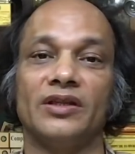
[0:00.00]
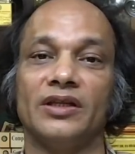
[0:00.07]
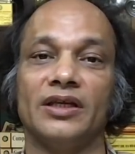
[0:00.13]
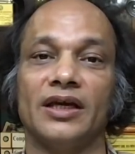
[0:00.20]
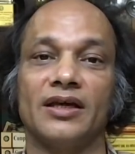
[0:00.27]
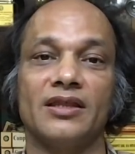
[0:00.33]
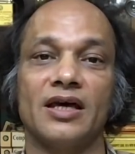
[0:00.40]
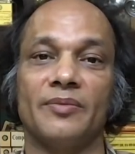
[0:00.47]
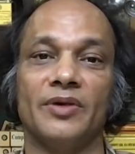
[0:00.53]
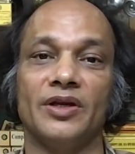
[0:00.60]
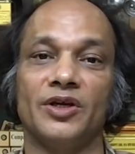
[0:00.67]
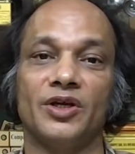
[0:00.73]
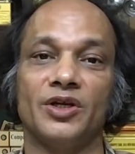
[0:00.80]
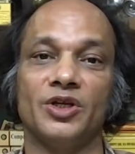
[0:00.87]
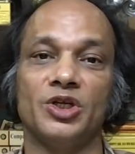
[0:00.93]
when the
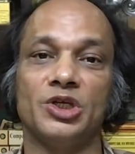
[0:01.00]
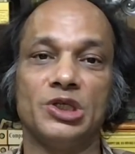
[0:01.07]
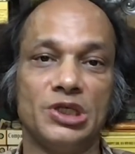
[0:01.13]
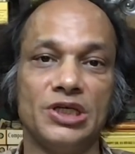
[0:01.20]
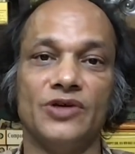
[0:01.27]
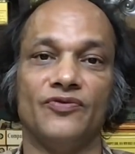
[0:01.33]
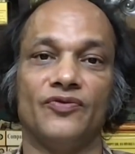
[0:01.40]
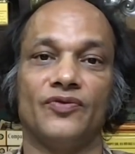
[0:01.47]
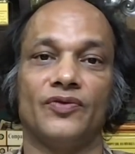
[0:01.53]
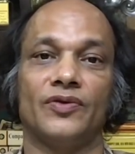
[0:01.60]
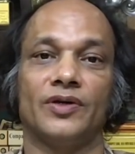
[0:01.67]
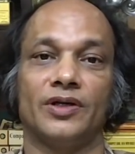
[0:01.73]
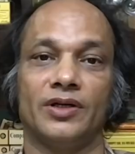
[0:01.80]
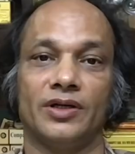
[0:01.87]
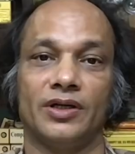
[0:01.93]
examination in
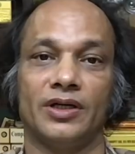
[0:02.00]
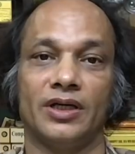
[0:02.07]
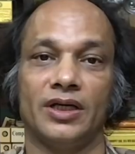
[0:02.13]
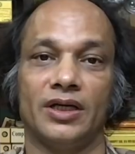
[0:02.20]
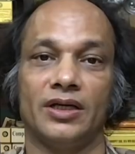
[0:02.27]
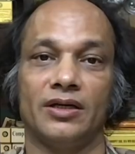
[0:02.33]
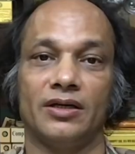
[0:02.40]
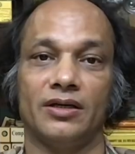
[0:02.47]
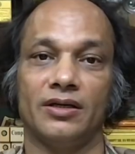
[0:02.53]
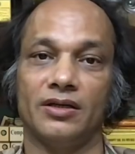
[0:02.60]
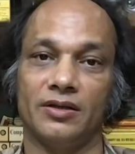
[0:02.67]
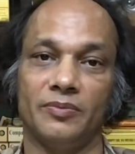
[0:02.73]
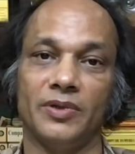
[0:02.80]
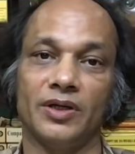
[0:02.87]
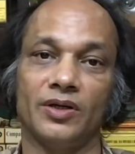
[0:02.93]
chief
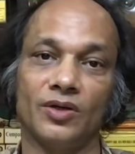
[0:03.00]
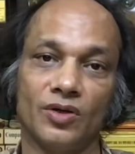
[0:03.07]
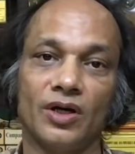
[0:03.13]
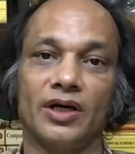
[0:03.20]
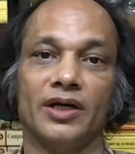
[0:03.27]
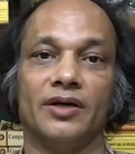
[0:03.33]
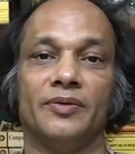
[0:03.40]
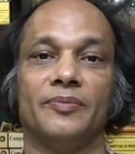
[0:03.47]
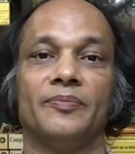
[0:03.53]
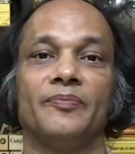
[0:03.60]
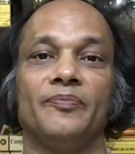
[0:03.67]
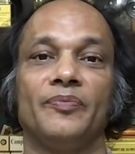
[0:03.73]
is being recorded,